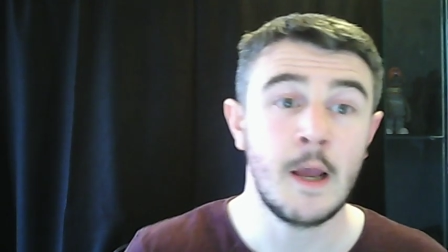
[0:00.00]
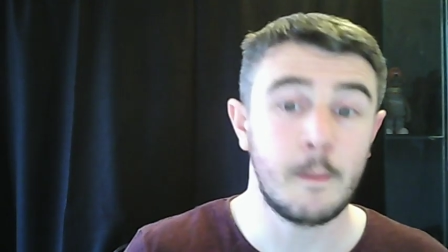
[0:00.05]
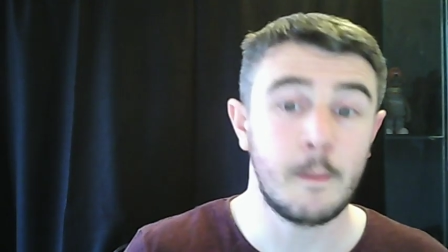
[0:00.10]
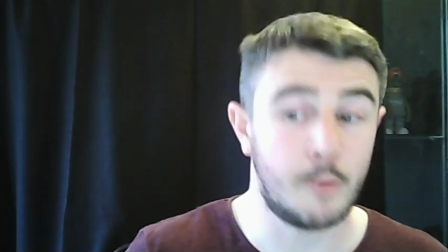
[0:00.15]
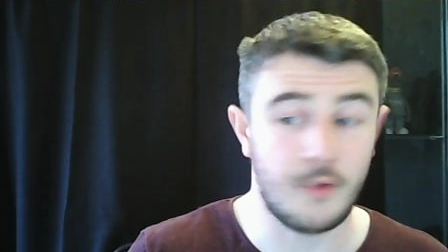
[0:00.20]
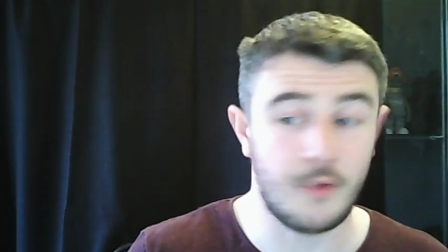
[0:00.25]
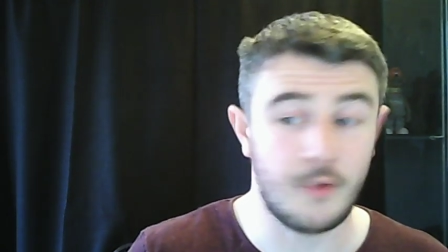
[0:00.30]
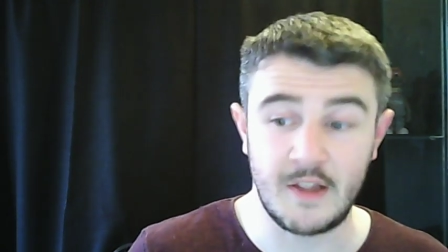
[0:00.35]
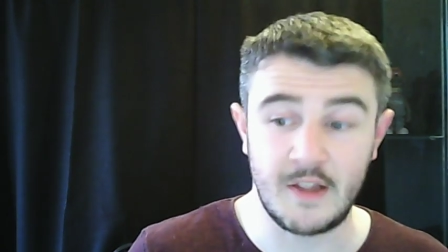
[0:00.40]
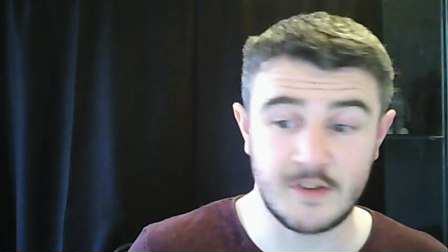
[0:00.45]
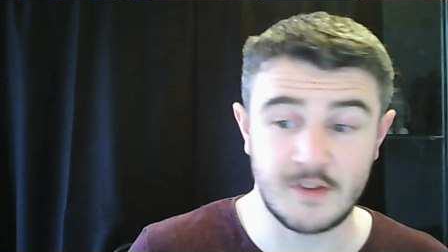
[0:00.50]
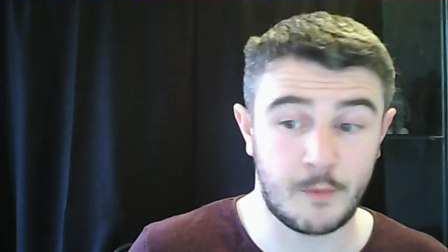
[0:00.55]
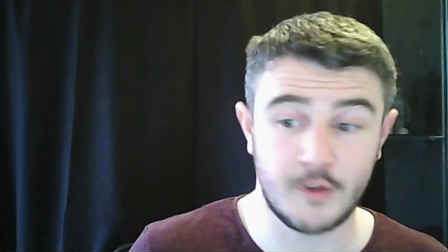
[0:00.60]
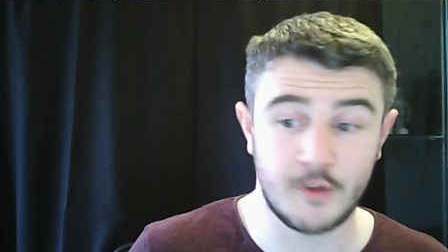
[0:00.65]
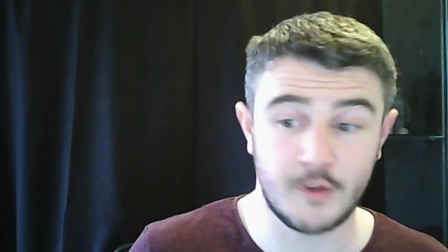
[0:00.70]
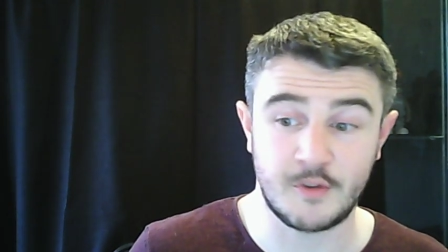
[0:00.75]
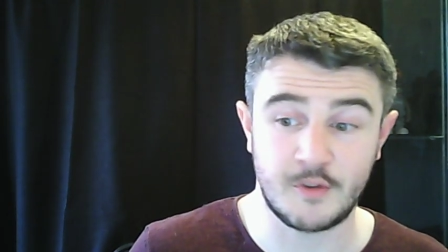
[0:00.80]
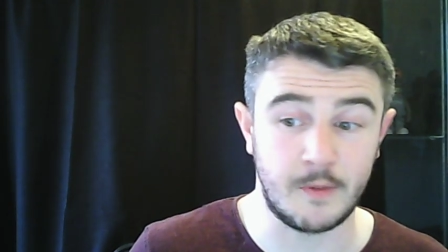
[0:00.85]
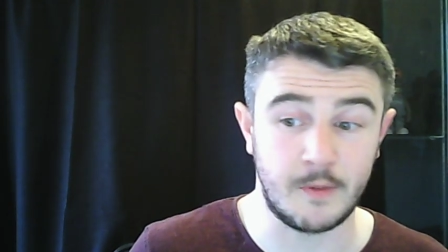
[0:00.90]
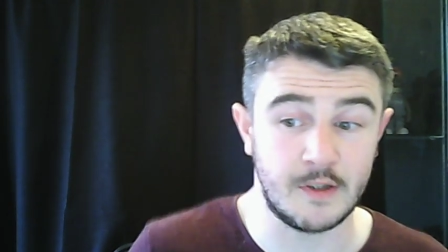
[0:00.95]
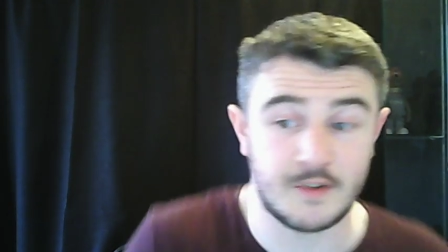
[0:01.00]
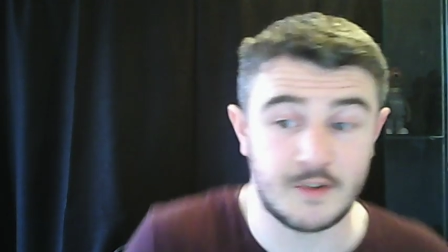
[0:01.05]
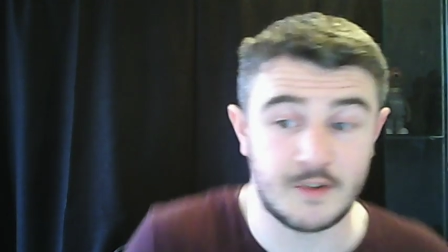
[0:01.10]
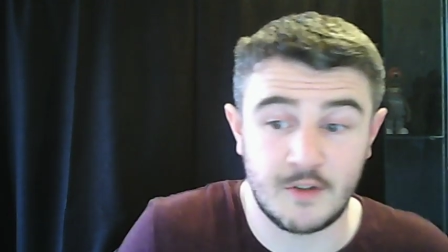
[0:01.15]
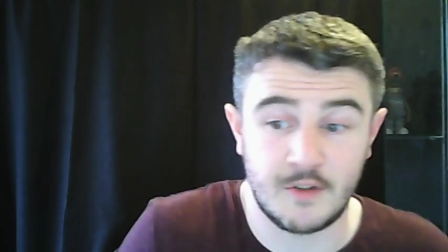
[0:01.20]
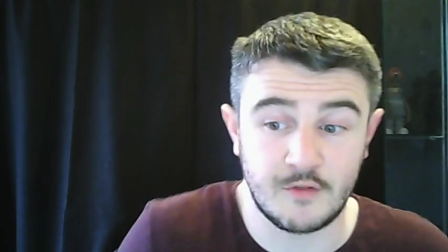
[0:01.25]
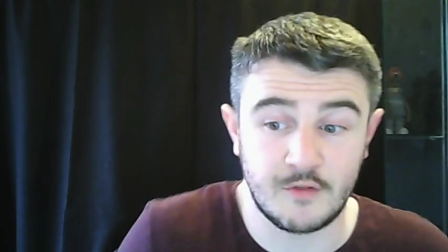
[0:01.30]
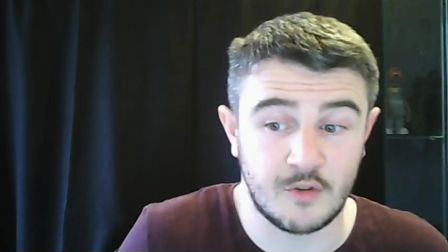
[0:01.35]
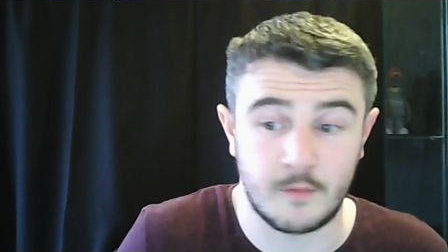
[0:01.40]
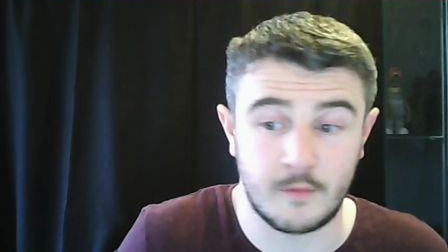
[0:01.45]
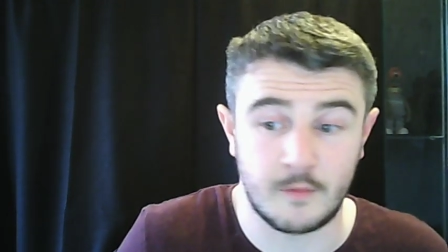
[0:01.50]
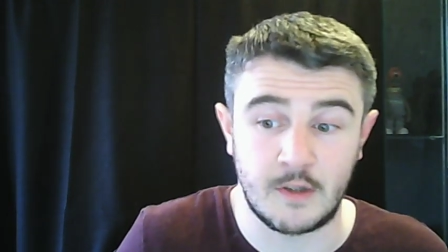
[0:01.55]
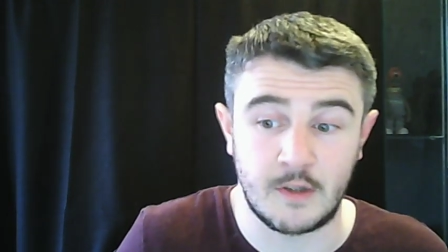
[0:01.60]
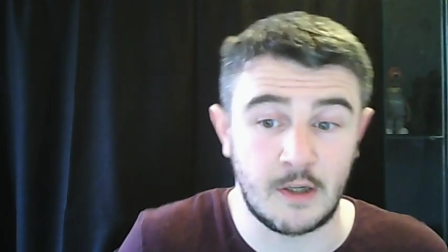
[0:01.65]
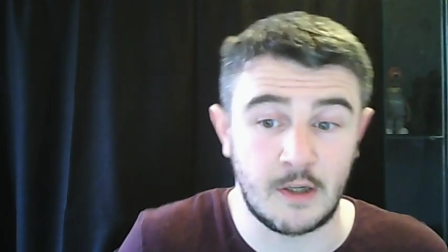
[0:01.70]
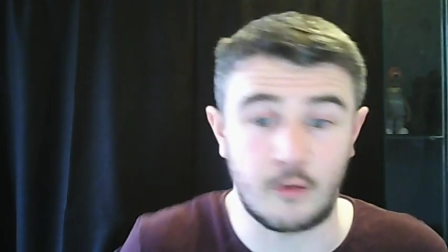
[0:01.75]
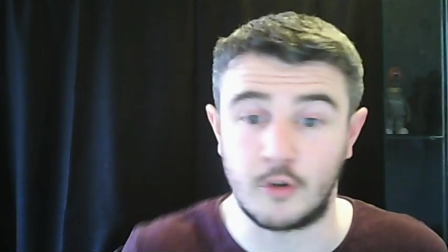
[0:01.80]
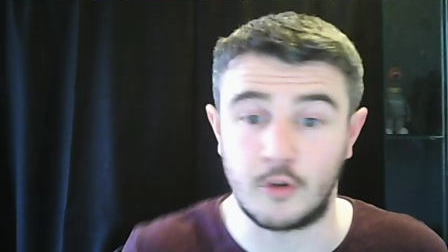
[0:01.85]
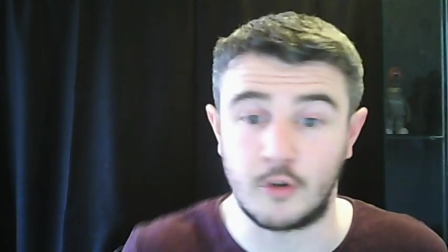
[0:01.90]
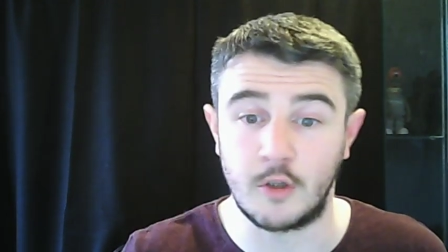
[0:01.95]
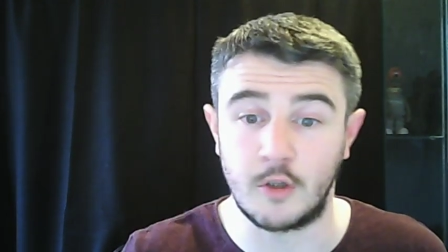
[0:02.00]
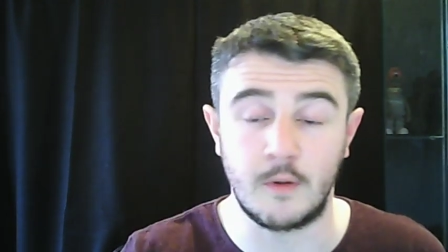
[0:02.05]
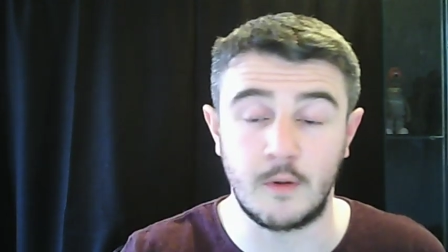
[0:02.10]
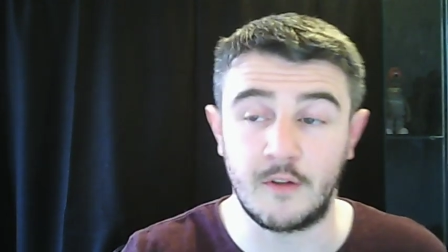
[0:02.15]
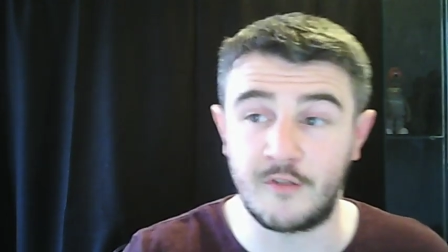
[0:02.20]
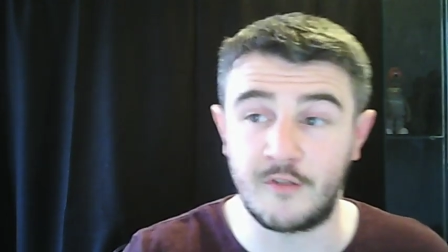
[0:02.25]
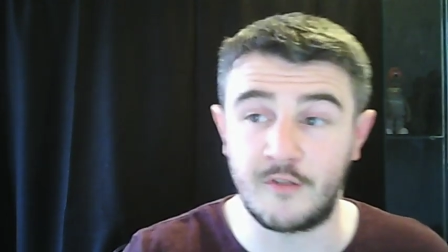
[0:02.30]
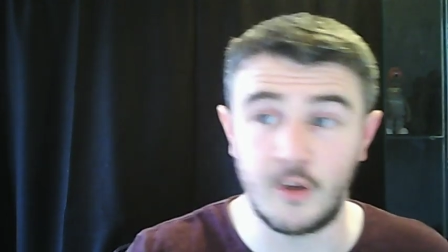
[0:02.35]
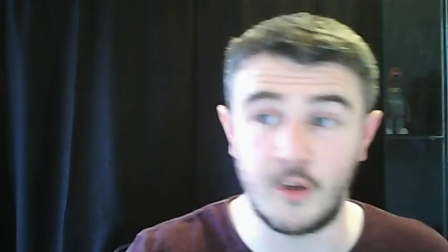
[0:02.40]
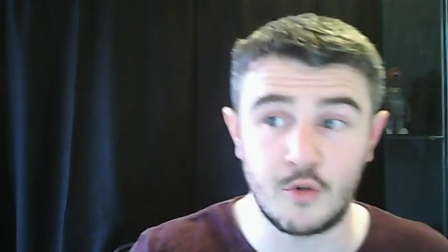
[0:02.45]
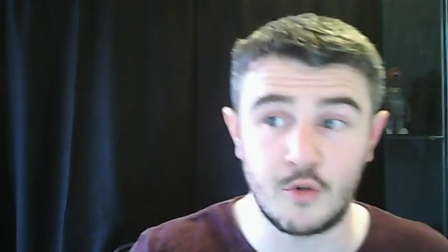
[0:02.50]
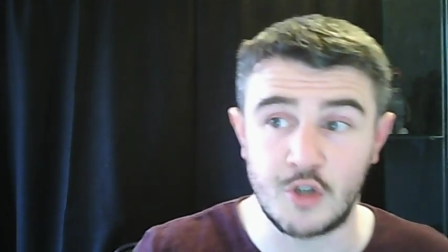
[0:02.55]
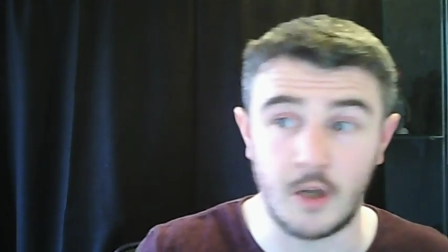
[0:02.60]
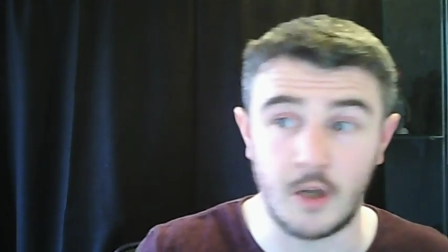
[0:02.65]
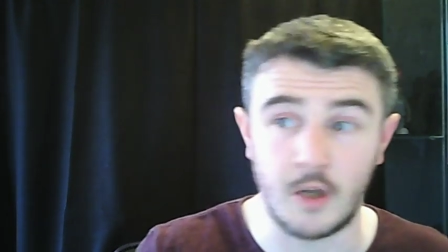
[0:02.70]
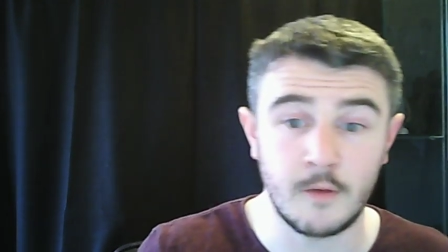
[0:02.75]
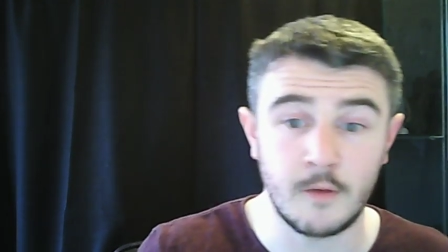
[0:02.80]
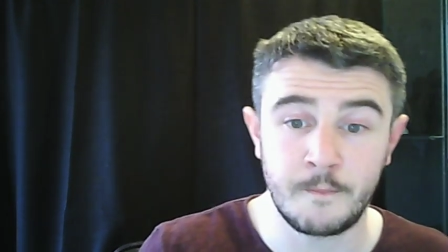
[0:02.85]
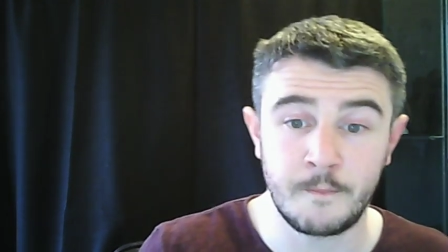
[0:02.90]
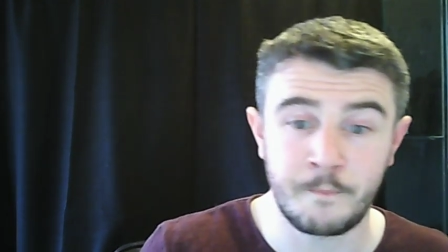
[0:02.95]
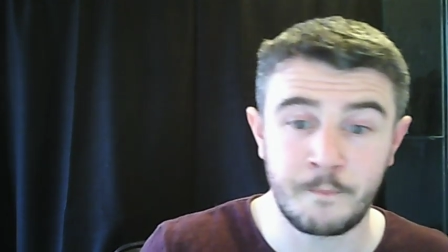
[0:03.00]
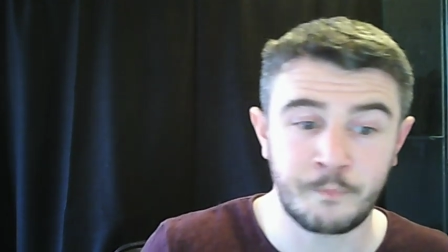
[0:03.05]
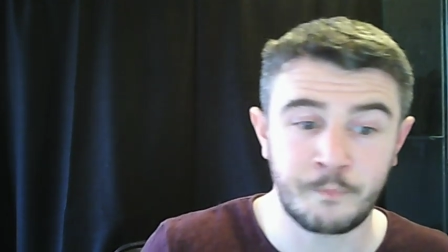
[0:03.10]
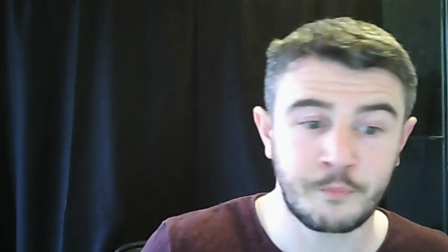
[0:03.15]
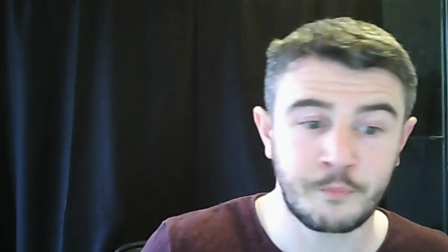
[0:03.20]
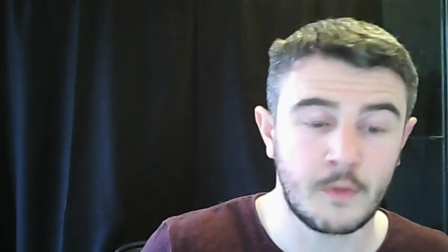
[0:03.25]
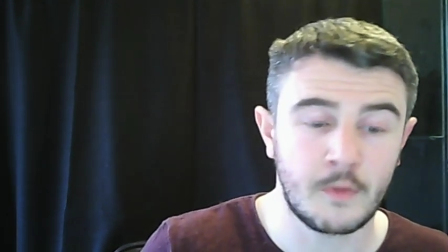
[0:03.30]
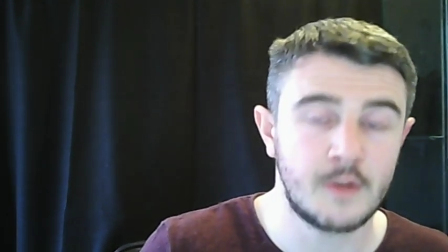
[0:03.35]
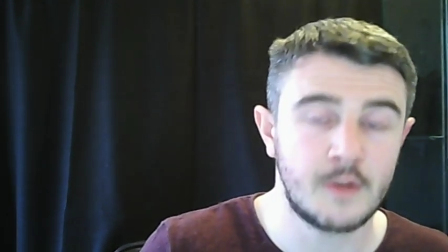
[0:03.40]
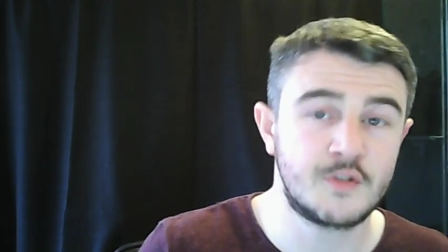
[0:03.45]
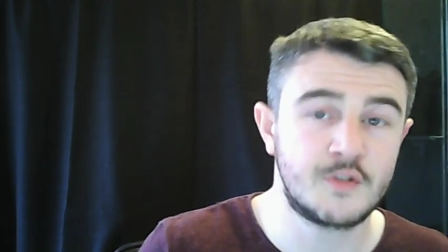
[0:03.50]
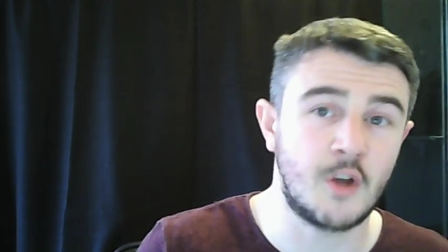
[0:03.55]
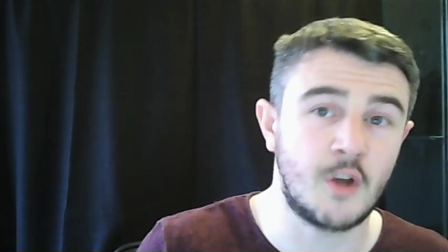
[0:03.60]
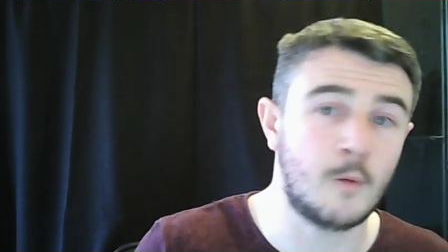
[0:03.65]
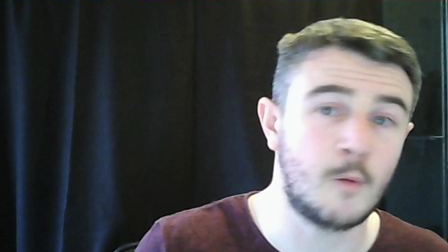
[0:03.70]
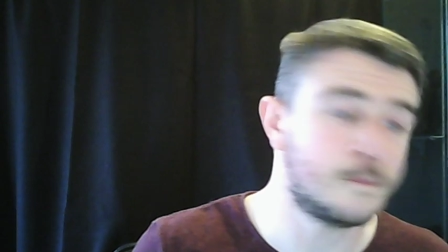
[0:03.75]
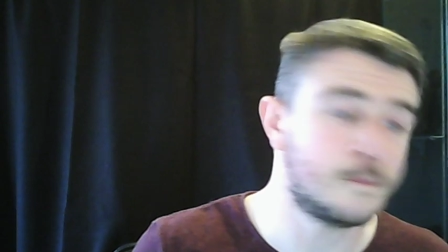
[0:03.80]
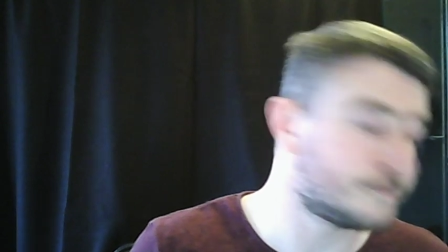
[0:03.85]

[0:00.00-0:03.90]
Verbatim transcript: but that's a possibility of something I could do in the future. So,